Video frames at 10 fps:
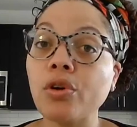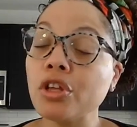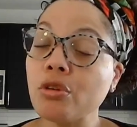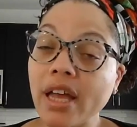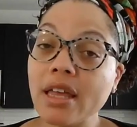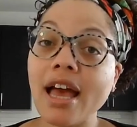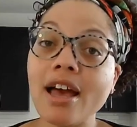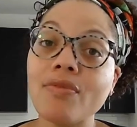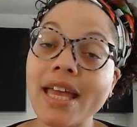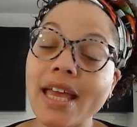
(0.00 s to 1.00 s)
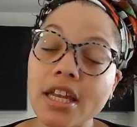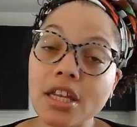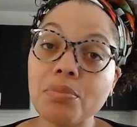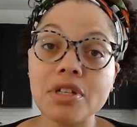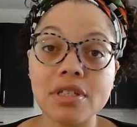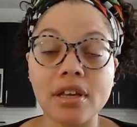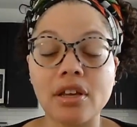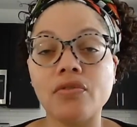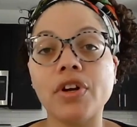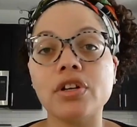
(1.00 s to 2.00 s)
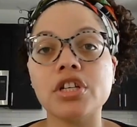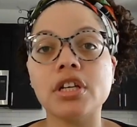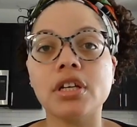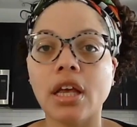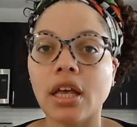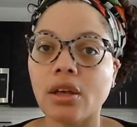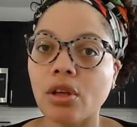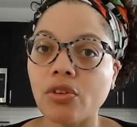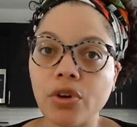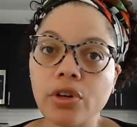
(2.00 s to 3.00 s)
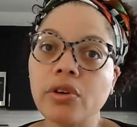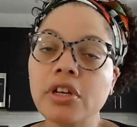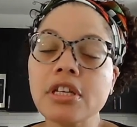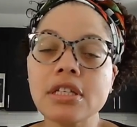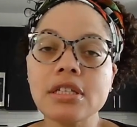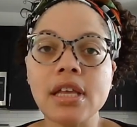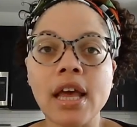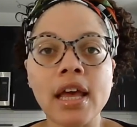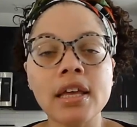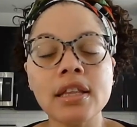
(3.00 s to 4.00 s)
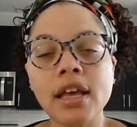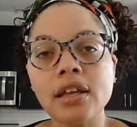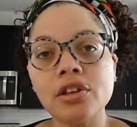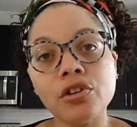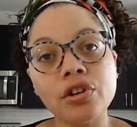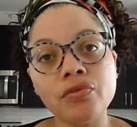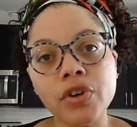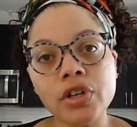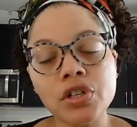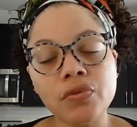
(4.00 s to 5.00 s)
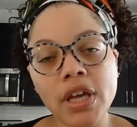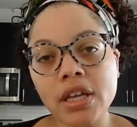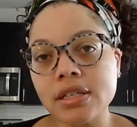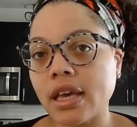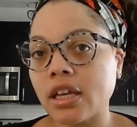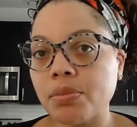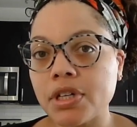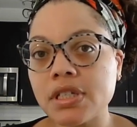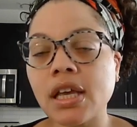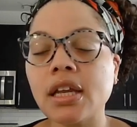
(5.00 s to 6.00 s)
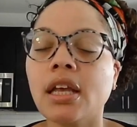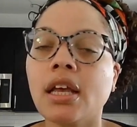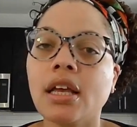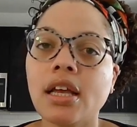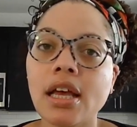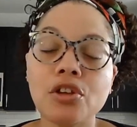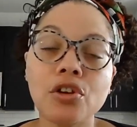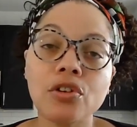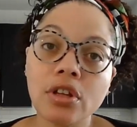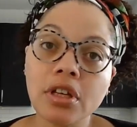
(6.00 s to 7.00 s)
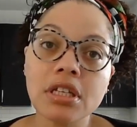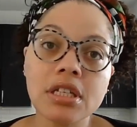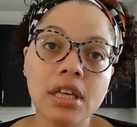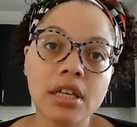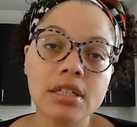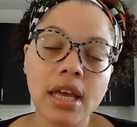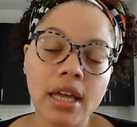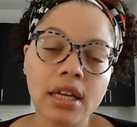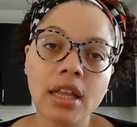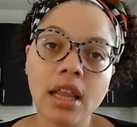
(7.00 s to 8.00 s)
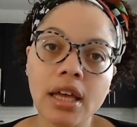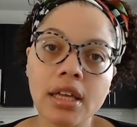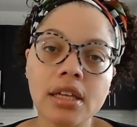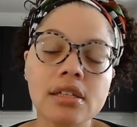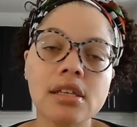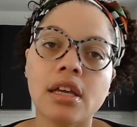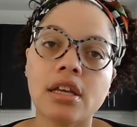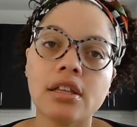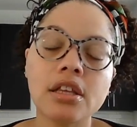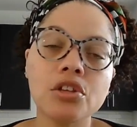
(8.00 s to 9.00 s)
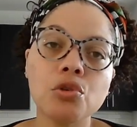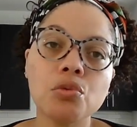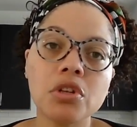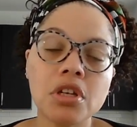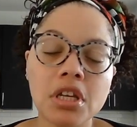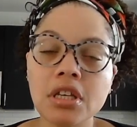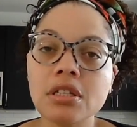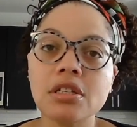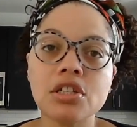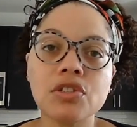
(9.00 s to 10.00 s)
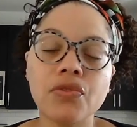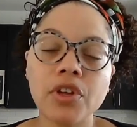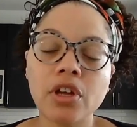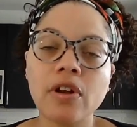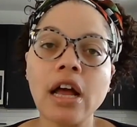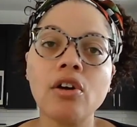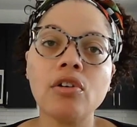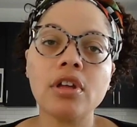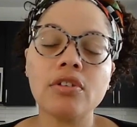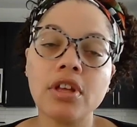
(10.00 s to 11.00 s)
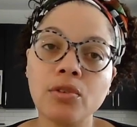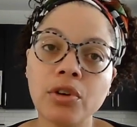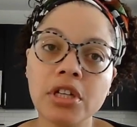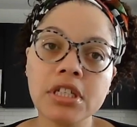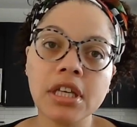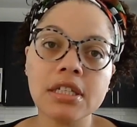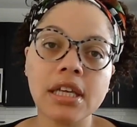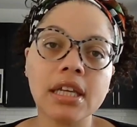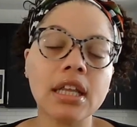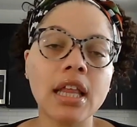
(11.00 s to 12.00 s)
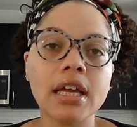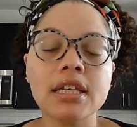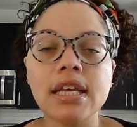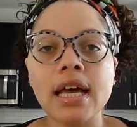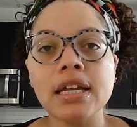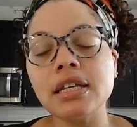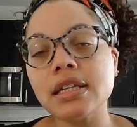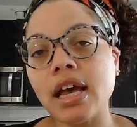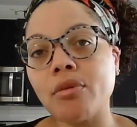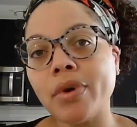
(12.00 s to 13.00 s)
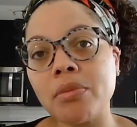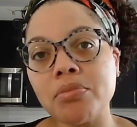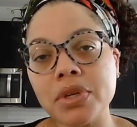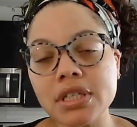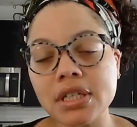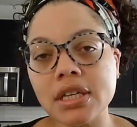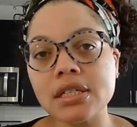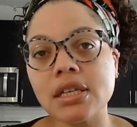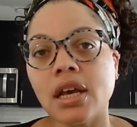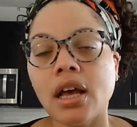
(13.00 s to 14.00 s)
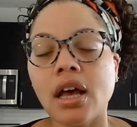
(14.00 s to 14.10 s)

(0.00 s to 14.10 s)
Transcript: or you might have 80% conversion. If we're going to say that your conversion rate is 80% and you're looking to get 10 clients, then you would need to just figure out, in order to get 10 clients, I need to have my business